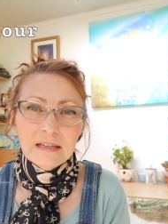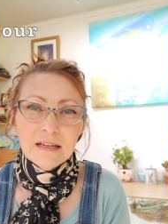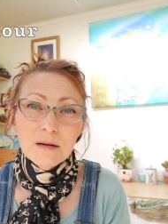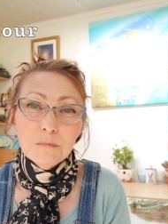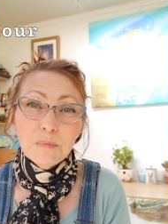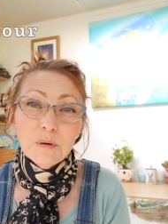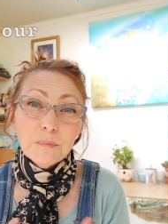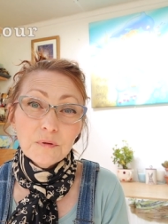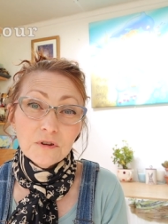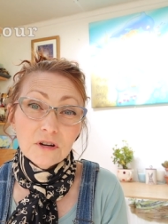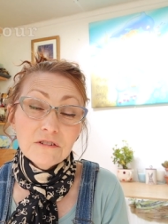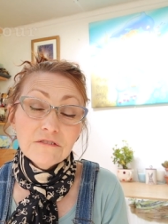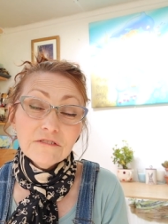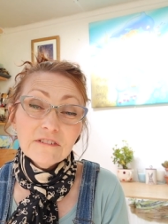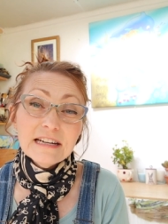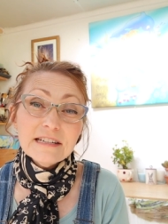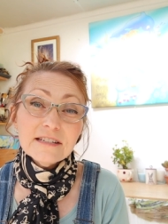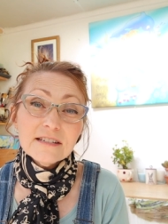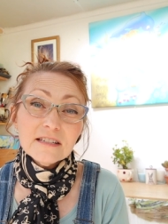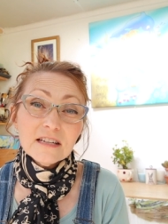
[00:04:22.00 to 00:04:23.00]
But
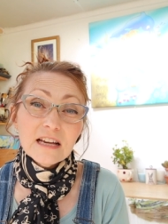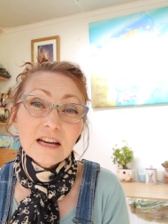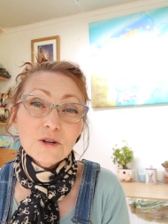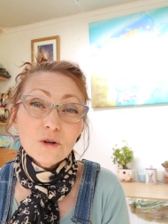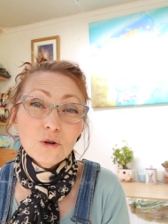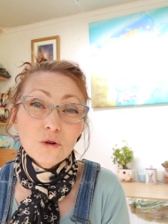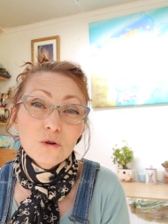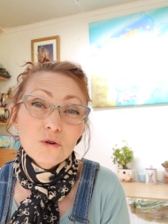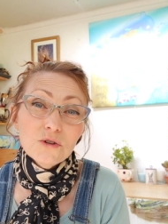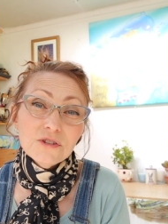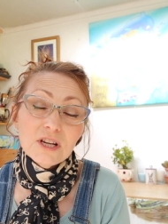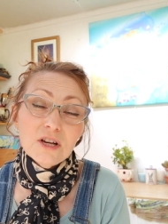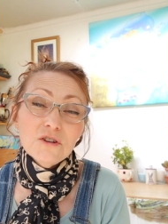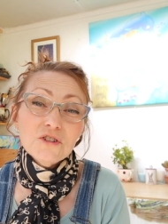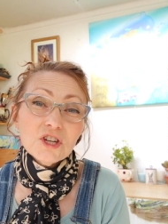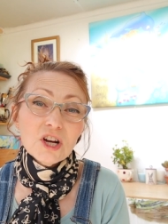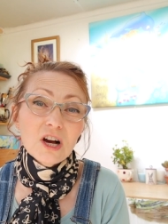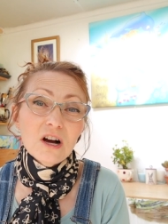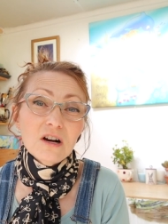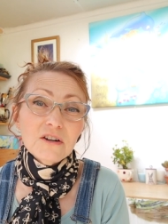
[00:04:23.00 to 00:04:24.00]
proofreaders can also
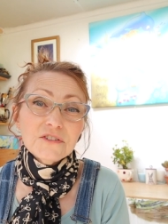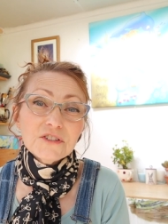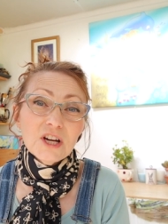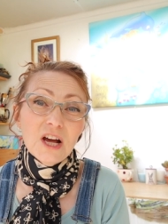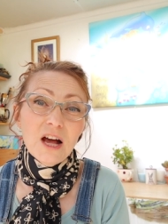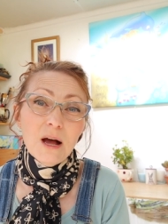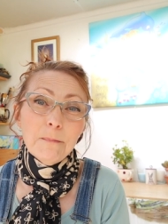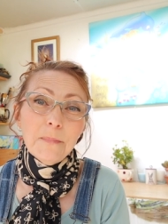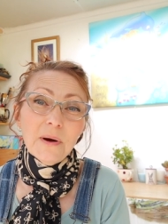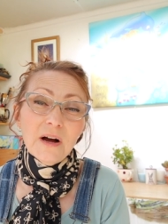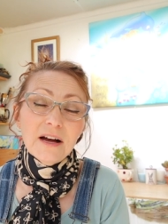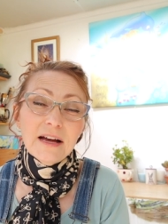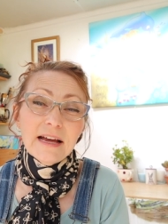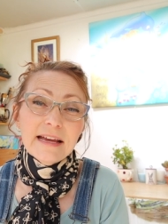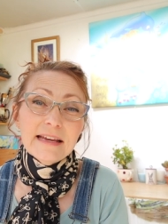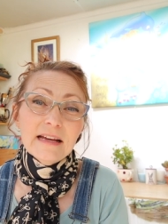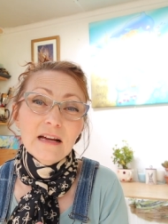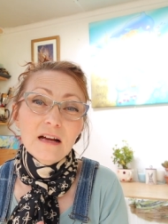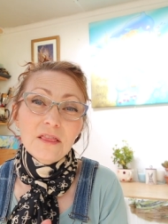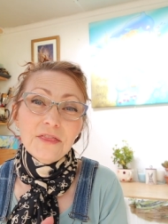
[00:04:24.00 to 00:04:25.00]
charge
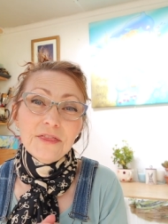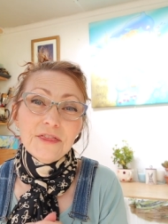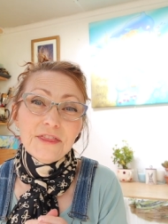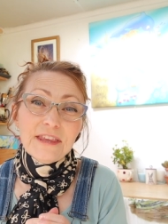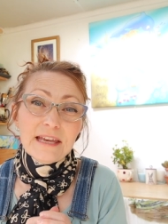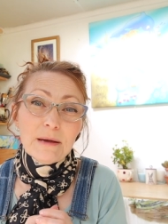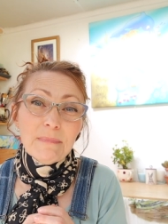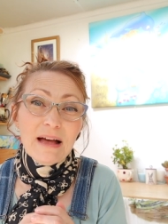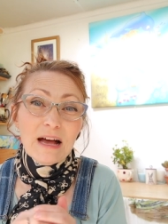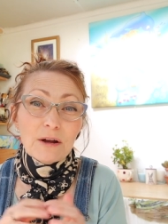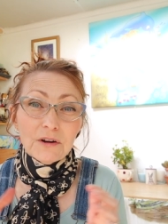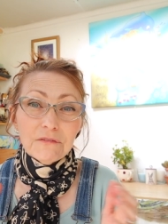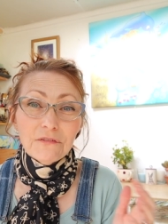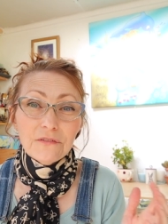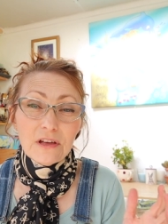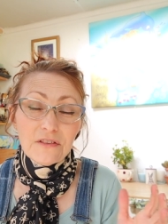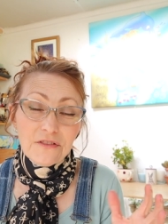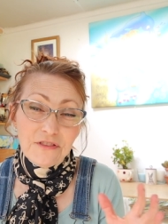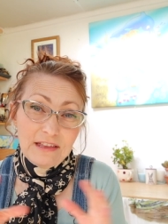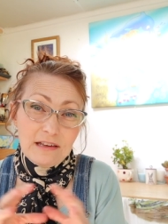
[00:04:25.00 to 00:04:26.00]
by the amount of
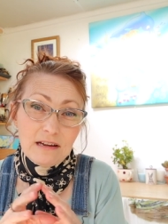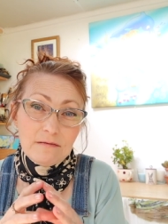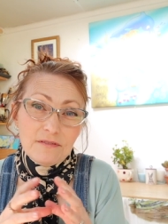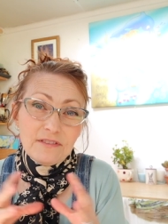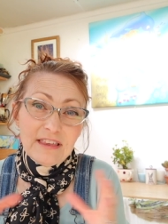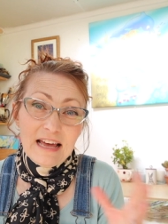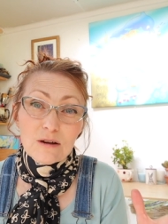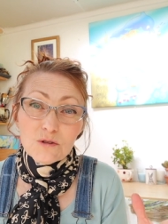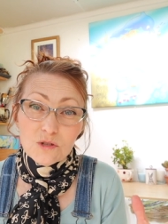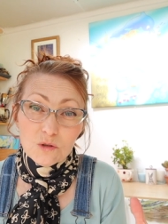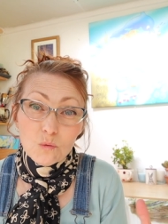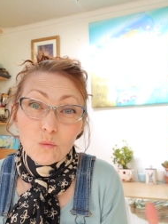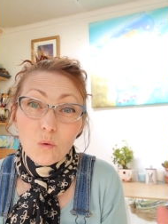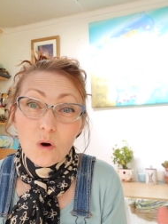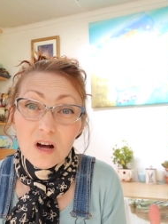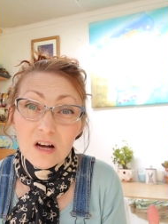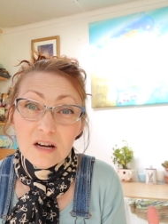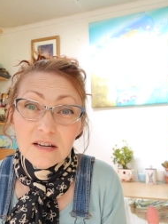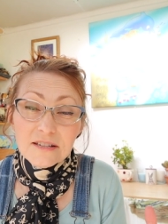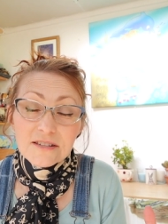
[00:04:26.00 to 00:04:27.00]
1,000
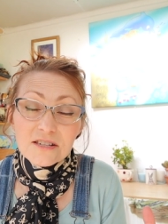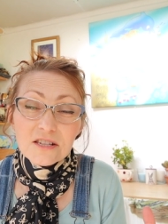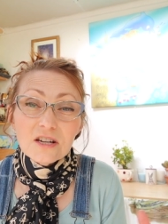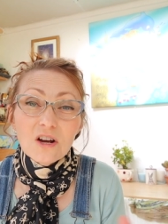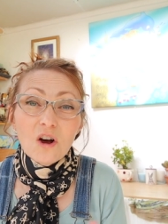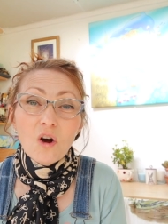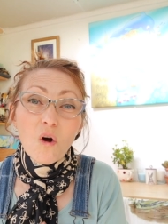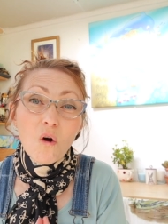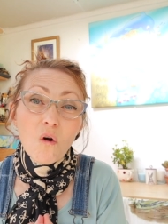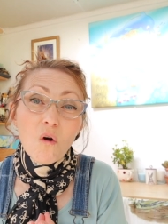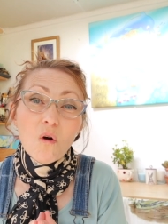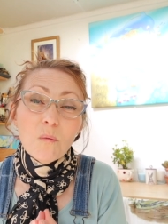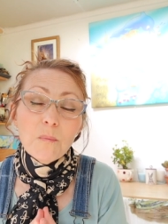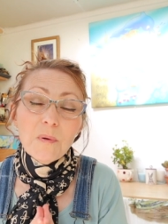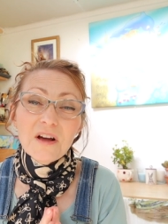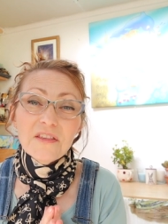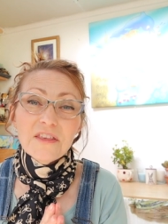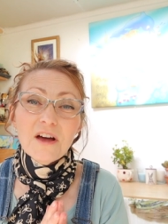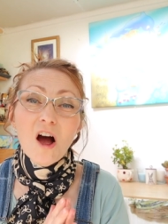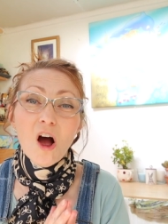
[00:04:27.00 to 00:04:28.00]
words or
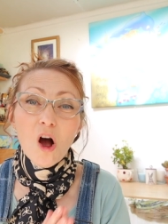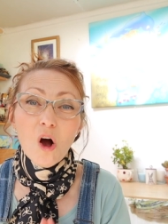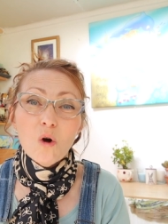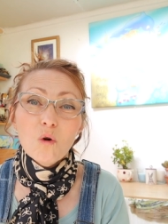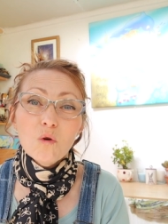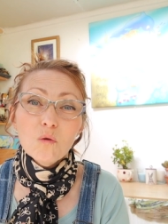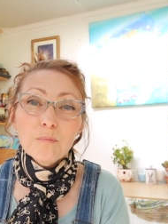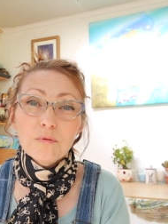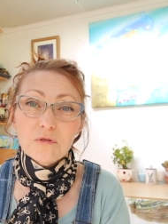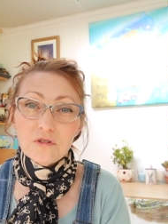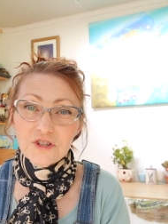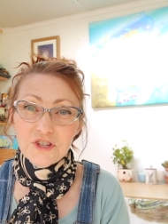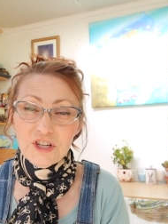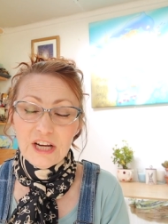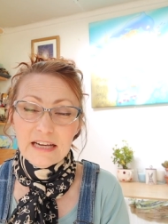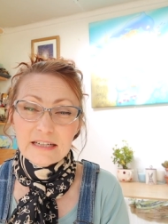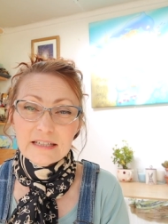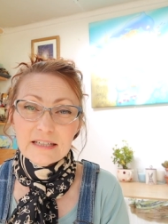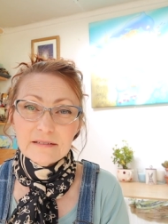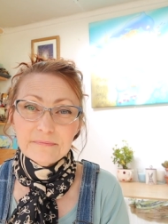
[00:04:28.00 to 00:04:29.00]
by the whole
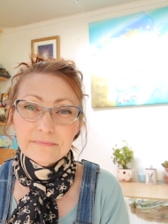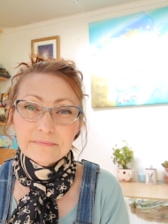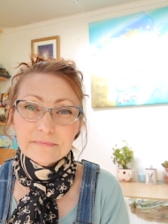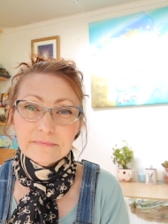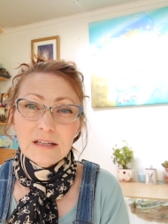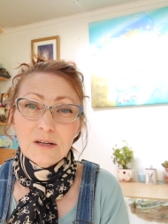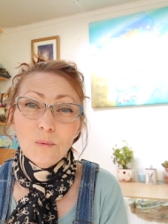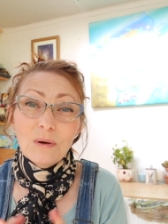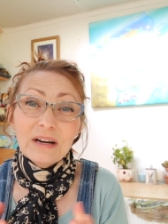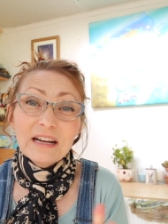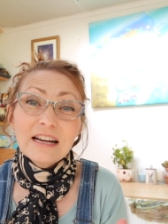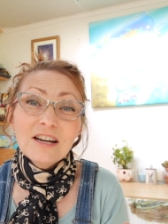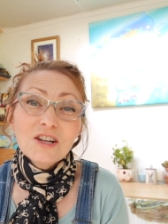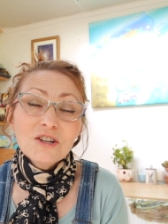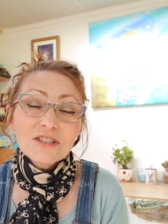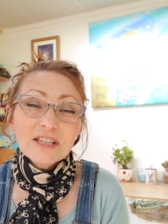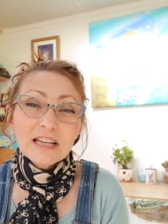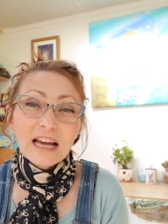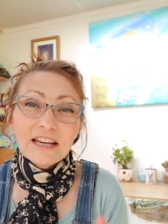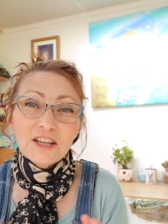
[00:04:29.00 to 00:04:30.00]
project. When I
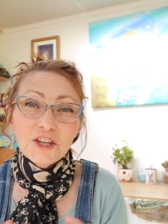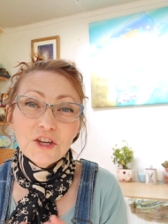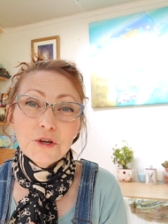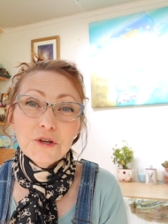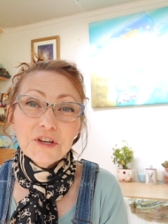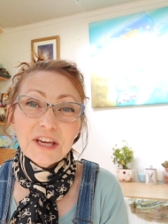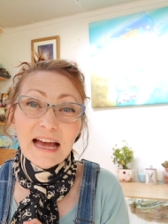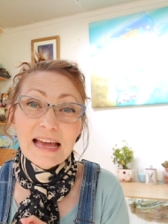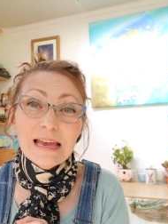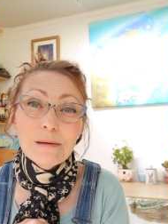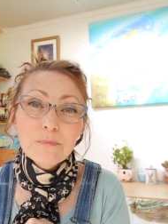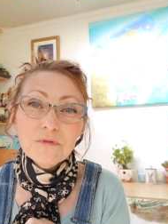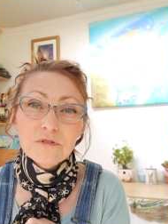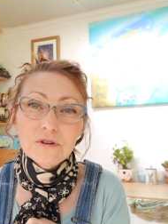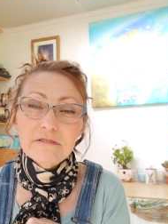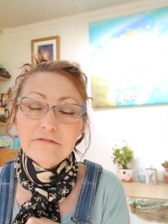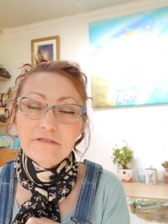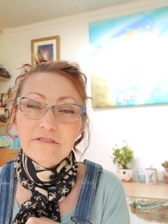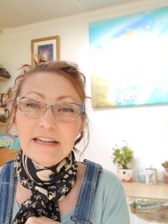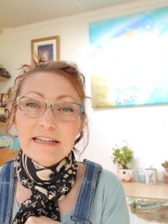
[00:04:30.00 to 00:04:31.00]
looked at UK
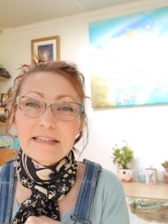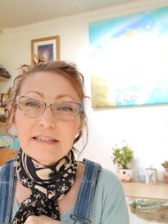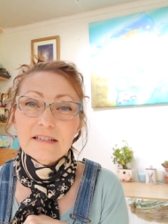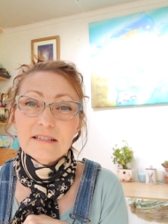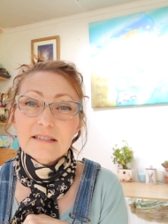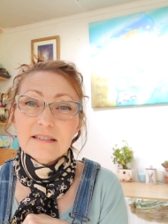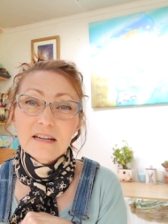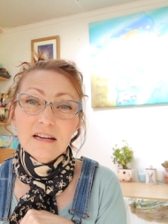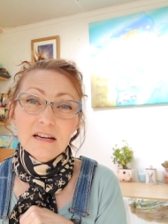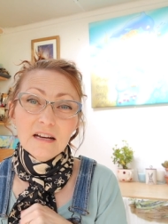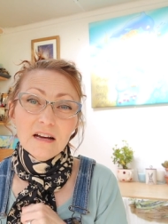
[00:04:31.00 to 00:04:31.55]
proofreaders,